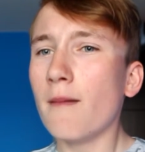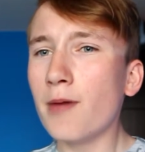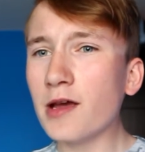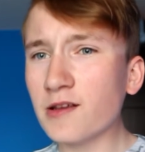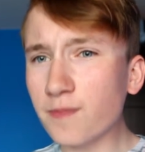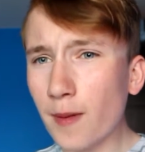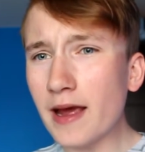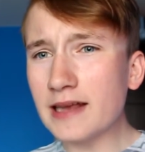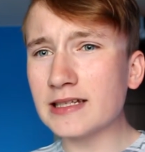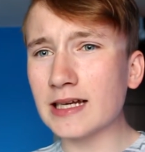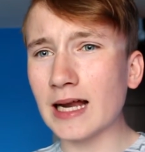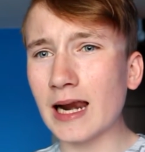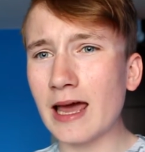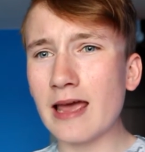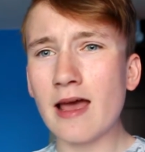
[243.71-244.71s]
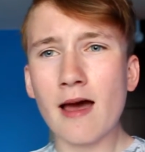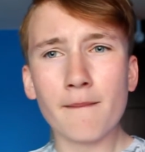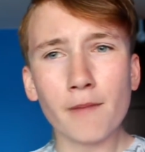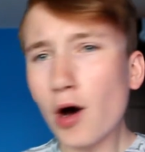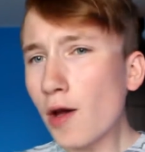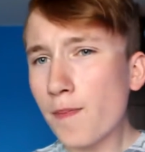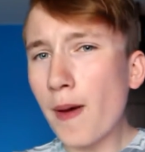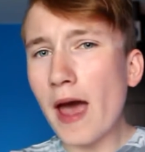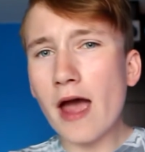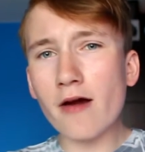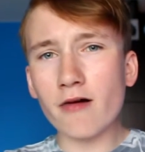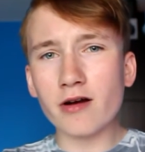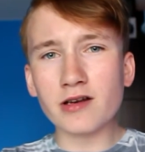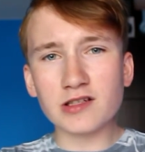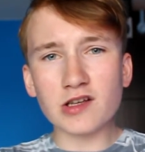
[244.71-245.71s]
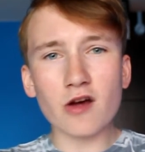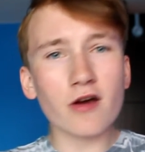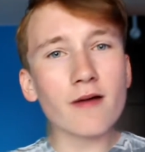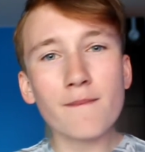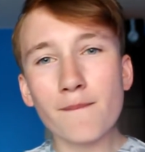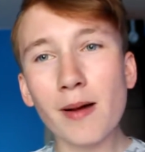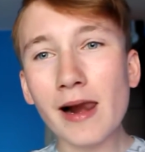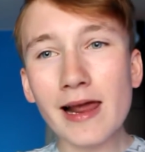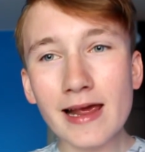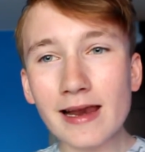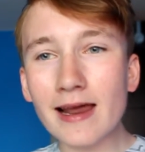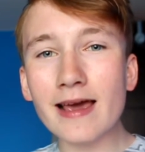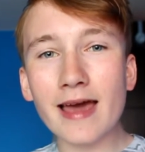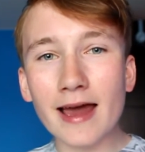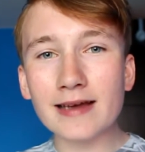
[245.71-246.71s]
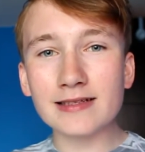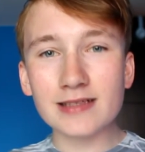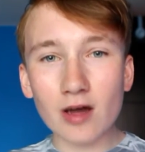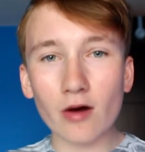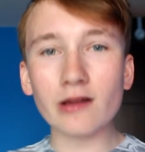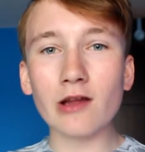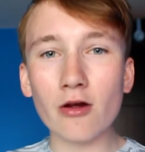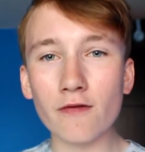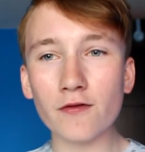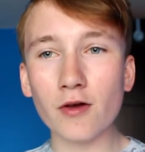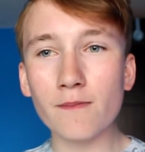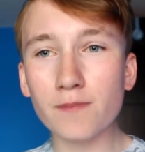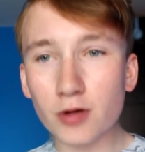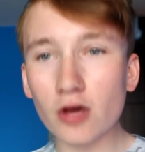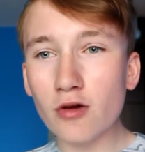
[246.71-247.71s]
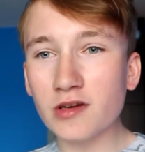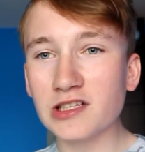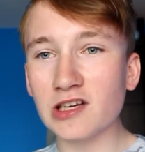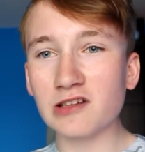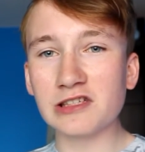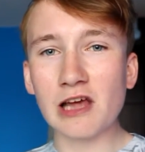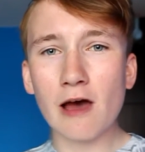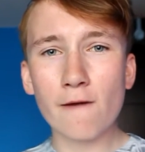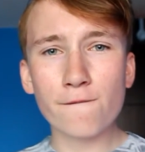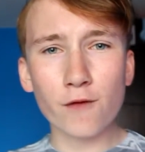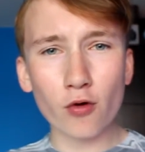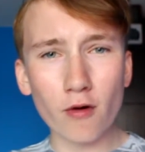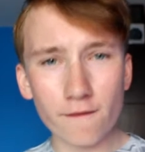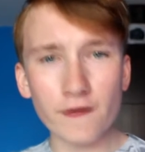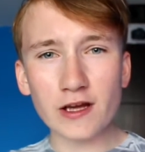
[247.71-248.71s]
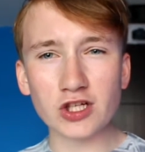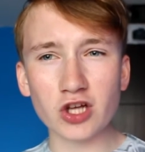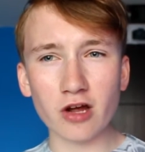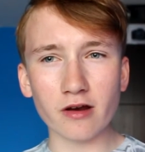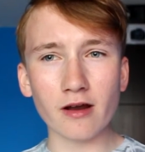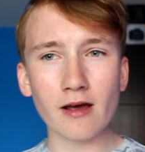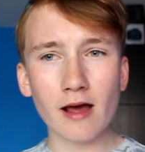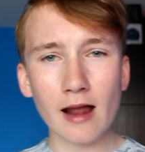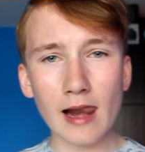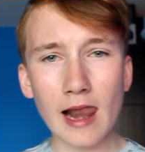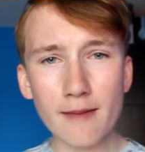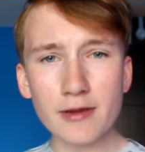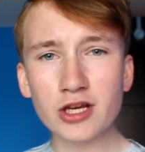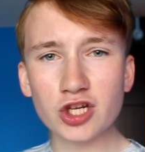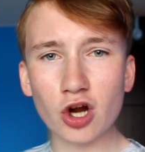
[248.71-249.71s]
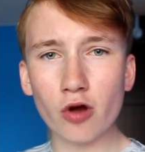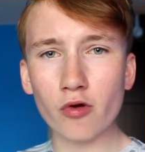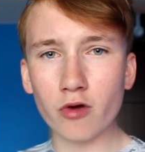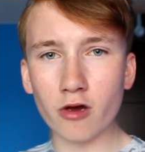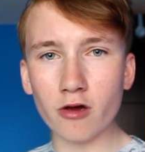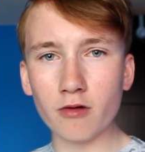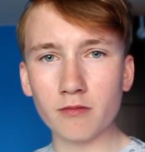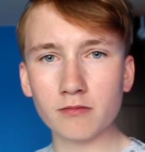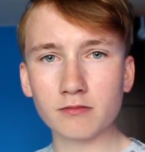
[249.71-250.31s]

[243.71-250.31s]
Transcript: but it's basically, my parents are completely against the idea of computers for revision. Let me show you.